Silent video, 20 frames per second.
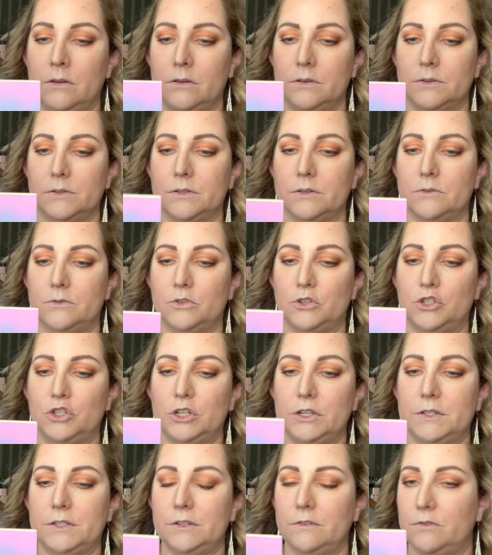So there's
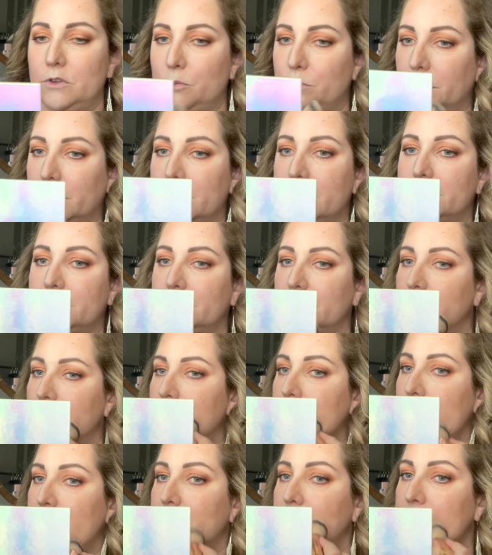just a few
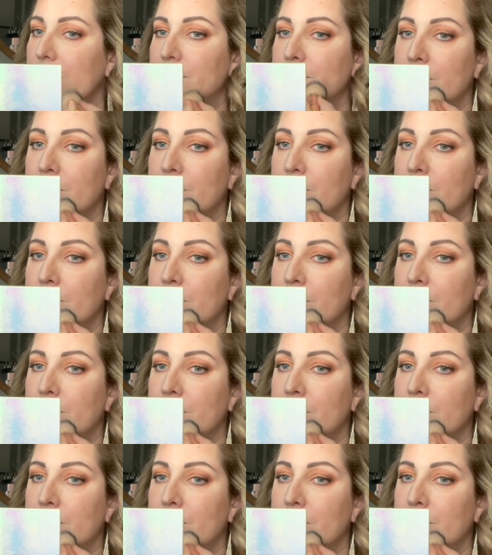places.